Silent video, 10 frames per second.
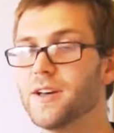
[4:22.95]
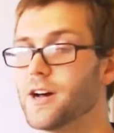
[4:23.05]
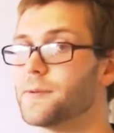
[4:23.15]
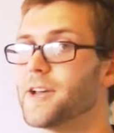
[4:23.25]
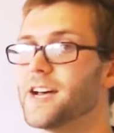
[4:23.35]

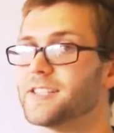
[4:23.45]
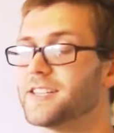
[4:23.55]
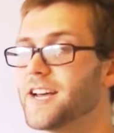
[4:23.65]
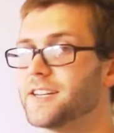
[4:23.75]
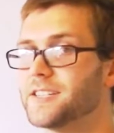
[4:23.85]
It has a
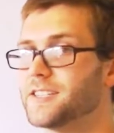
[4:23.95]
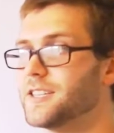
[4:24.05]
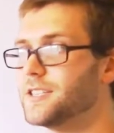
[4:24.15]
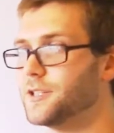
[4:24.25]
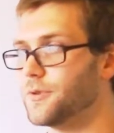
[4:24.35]

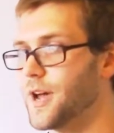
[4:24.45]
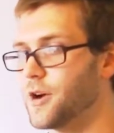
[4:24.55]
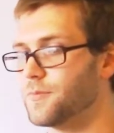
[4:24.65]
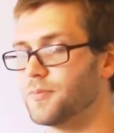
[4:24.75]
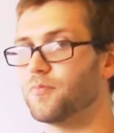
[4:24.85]
tendency to
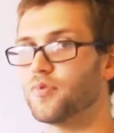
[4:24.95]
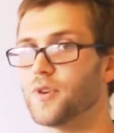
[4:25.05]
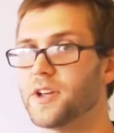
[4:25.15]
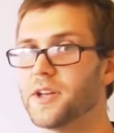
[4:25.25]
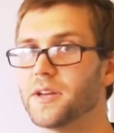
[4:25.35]
help
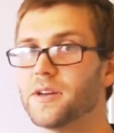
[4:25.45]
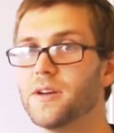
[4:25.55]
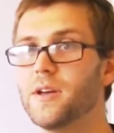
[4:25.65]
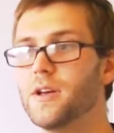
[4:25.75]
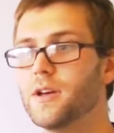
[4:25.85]
bring
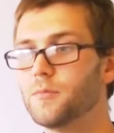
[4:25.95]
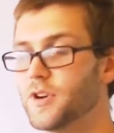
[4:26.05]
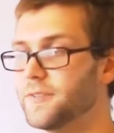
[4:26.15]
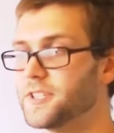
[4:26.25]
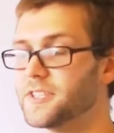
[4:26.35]

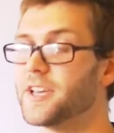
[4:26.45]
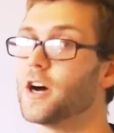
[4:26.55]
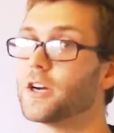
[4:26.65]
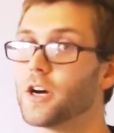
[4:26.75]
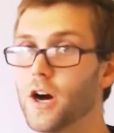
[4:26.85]
previously
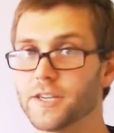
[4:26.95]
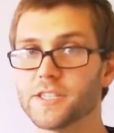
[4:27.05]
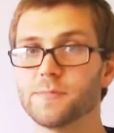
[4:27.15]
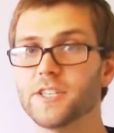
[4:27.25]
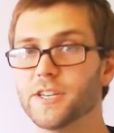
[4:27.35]

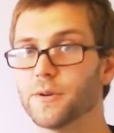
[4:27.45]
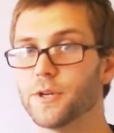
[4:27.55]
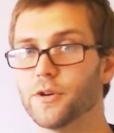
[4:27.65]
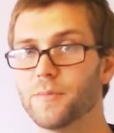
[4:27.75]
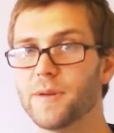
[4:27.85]
unconscious
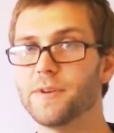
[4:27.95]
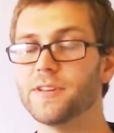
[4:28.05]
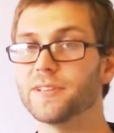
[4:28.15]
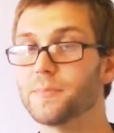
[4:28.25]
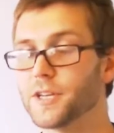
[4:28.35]
material,
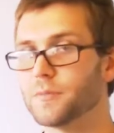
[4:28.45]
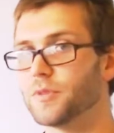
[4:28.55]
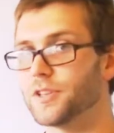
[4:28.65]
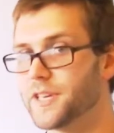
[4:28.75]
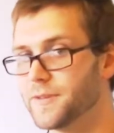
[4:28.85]
maybe limiting
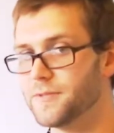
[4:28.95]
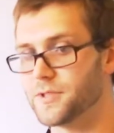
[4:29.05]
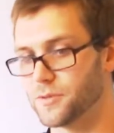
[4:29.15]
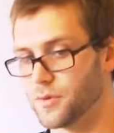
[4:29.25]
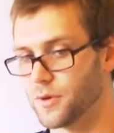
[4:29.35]

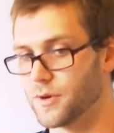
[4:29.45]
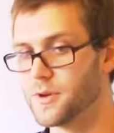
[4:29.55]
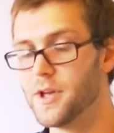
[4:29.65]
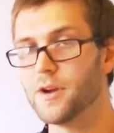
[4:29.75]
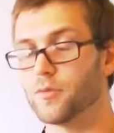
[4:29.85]
beliefs
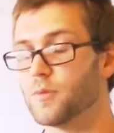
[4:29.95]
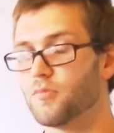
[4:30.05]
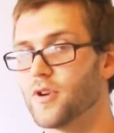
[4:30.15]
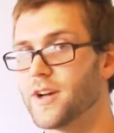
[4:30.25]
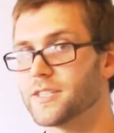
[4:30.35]
or
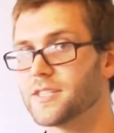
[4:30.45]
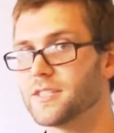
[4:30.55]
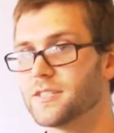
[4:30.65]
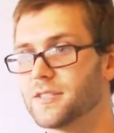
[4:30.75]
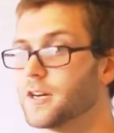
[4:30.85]

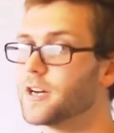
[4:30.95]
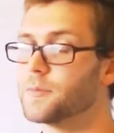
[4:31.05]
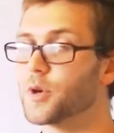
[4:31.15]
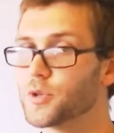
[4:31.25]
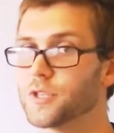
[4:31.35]
repressed
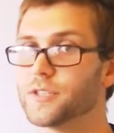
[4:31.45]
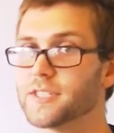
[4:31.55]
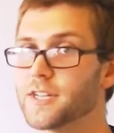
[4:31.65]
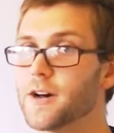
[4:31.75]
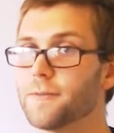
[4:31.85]
emotional
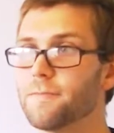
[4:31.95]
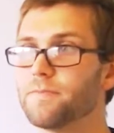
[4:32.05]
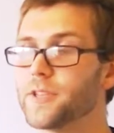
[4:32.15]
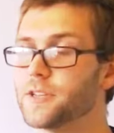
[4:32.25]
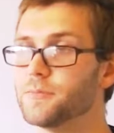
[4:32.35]
stuff
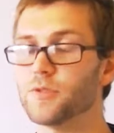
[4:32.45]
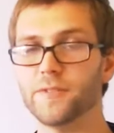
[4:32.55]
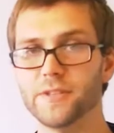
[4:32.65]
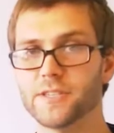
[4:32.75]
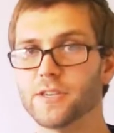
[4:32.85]
that you
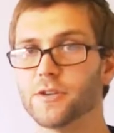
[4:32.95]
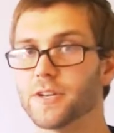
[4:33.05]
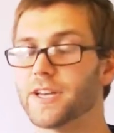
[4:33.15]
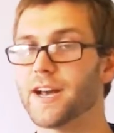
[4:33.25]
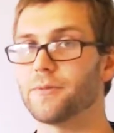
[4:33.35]
previously
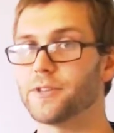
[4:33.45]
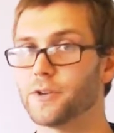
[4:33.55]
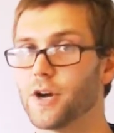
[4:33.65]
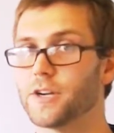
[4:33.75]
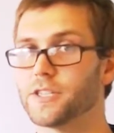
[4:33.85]
couldn't get out with
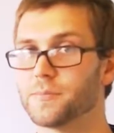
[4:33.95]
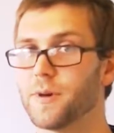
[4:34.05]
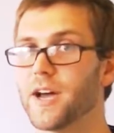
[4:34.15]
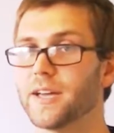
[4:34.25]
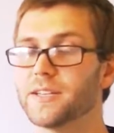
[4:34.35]
your conscious
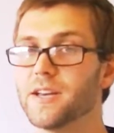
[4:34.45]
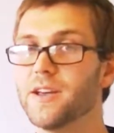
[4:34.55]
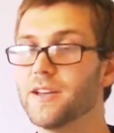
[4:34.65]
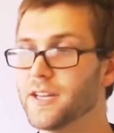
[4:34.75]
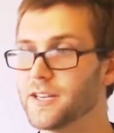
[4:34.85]
mind,
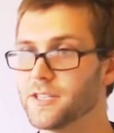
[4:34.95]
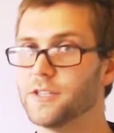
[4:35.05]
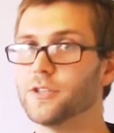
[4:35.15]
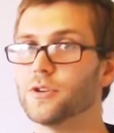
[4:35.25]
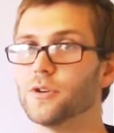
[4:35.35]
into
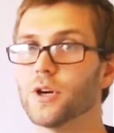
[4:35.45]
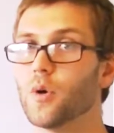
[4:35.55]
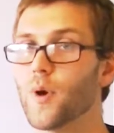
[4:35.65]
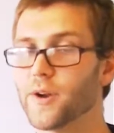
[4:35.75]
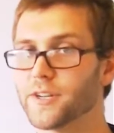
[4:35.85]
your
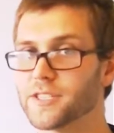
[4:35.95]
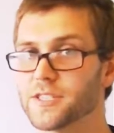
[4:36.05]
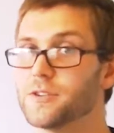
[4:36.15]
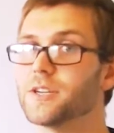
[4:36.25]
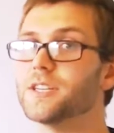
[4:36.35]
awareness
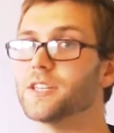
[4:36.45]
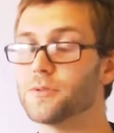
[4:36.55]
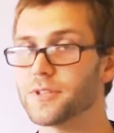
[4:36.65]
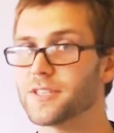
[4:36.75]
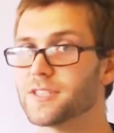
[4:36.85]
so you can deal
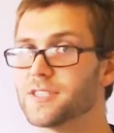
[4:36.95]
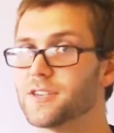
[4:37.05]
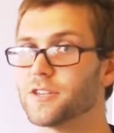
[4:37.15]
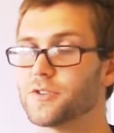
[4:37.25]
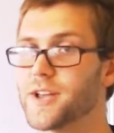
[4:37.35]
with it, so you
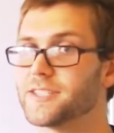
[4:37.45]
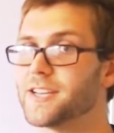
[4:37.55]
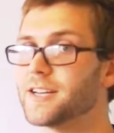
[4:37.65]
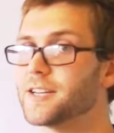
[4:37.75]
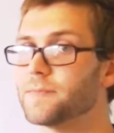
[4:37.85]
can
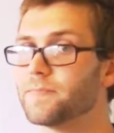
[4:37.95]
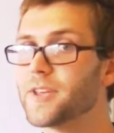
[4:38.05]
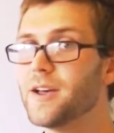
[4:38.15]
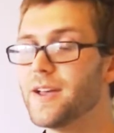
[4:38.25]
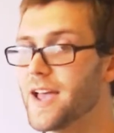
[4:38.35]
transcend it.
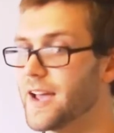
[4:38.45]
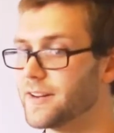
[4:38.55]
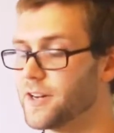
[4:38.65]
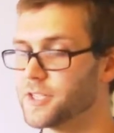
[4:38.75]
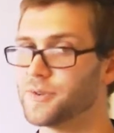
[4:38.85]
And
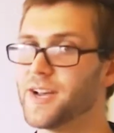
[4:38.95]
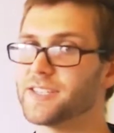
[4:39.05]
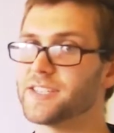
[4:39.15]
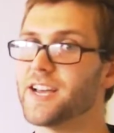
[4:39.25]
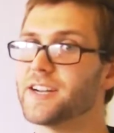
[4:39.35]
it also has
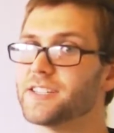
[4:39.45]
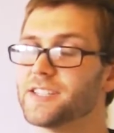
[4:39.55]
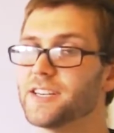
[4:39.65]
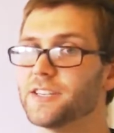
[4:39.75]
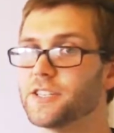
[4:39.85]
a
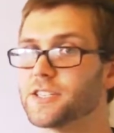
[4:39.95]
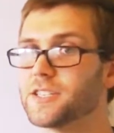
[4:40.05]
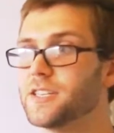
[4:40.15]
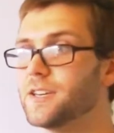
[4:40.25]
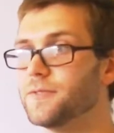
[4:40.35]
tendency to
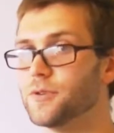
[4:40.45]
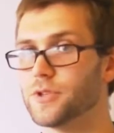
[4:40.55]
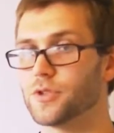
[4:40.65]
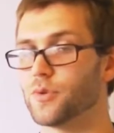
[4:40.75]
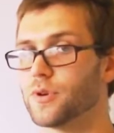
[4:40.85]
just give you a
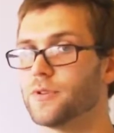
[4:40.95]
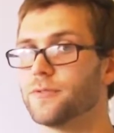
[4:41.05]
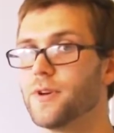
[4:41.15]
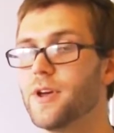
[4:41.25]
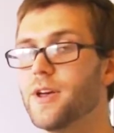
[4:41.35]
sort
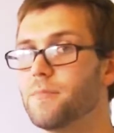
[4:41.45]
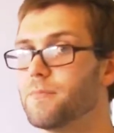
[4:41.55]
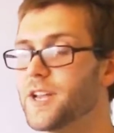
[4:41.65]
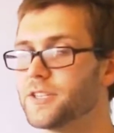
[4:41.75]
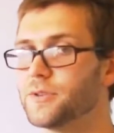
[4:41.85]
of
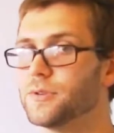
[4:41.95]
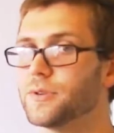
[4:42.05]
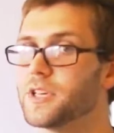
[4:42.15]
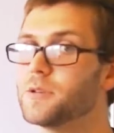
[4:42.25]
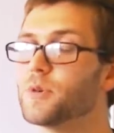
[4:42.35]

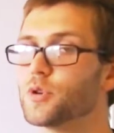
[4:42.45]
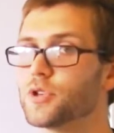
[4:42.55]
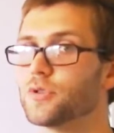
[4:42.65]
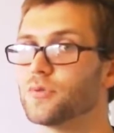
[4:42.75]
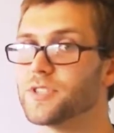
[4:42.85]
mental,
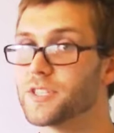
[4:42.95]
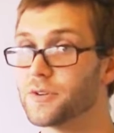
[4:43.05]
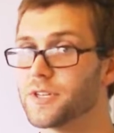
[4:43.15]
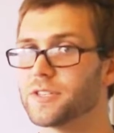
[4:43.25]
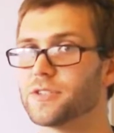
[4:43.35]
emotional
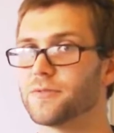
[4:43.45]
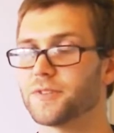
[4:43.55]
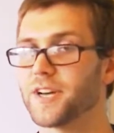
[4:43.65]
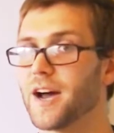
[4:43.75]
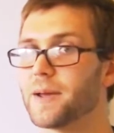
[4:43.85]
resilience over
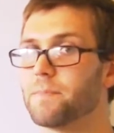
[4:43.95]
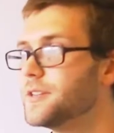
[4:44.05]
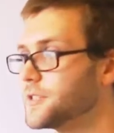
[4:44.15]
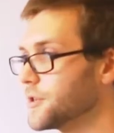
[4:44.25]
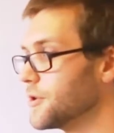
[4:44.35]
time.
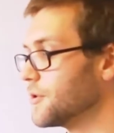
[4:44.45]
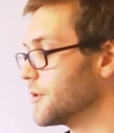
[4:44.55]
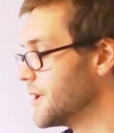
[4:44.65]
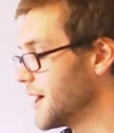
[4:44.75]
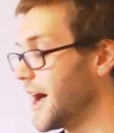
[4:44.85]

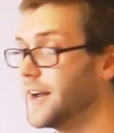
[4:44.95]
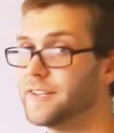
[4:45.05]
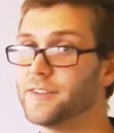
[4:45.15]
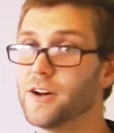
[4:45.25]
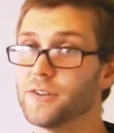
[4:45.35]
So I
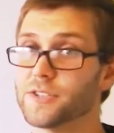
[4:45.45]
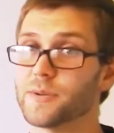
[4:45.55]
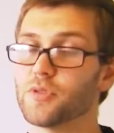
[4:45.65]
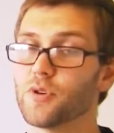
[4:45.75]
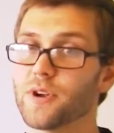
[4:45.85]
did the
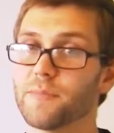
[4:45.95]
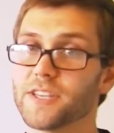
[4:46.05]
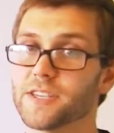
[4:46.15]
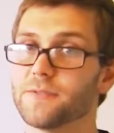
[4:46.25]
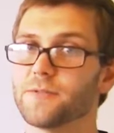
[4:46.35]
HoloSync program
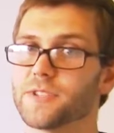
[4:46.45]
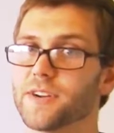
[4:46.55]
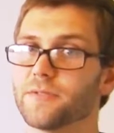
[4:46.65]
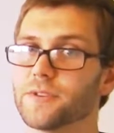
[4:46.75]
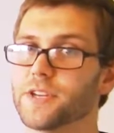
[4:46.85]
myself for
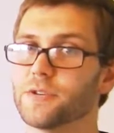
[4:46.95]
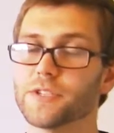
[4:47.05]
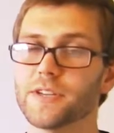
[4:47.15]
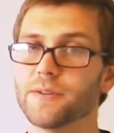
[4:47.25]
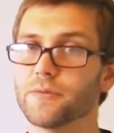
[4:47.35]
several
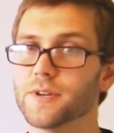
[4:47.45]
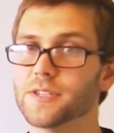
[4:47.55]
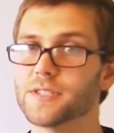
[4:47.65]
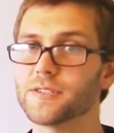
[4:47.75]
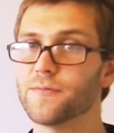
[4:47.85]
years, and it
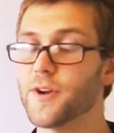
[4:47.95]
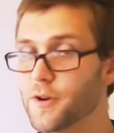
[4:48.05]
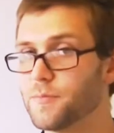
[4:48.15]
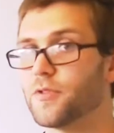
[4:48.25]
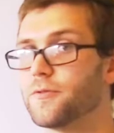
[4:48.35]
was
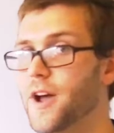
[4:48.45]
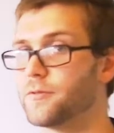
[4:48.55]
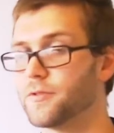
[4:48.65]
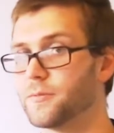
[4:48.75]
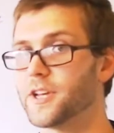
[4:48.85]
very
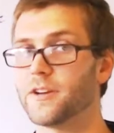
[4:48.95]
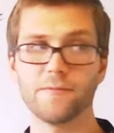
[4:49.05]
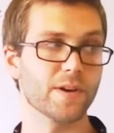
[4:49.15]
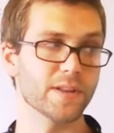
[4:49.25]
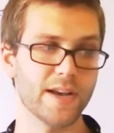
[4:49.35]
profound for me. I
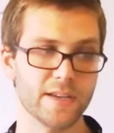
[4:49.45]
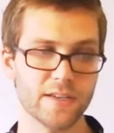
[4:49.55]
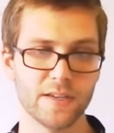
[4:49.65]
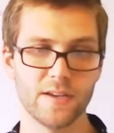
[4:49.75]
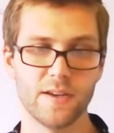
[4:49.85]
felt
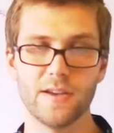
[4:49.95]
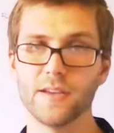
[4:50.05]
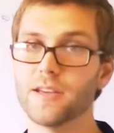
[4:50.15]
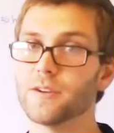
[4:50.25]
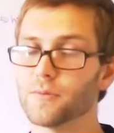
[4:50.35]
like
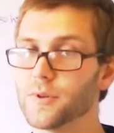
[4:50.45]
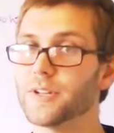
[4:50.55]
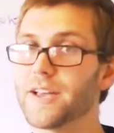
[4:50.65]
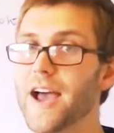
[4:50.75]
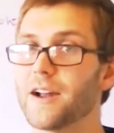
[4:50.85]
it
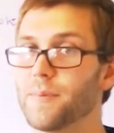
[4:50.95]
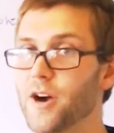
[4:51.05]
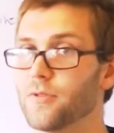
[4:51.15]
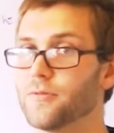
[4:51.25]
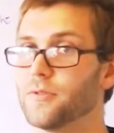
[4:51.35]
really had a
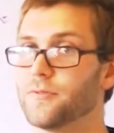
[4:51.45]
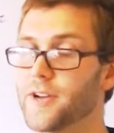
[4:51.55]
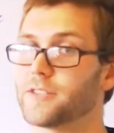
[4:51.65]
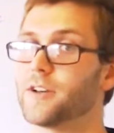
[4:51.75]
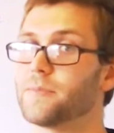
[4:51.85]
powerful
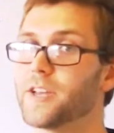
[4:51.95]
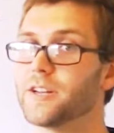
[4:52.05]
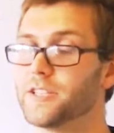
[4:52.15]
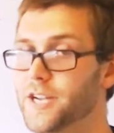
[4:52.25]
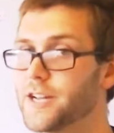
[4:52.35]
effect on me,
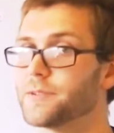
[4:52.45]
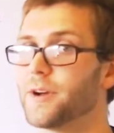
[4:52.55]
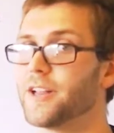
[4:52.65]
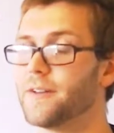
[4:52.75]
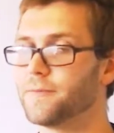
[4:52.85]
and it changed
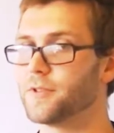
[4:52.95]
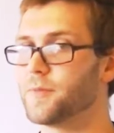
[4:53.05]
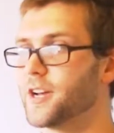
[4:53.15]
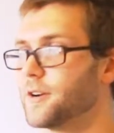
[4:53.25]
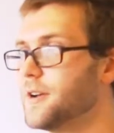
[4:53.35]
my life for the
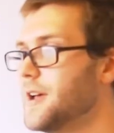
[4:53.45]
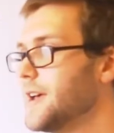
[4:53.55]
better.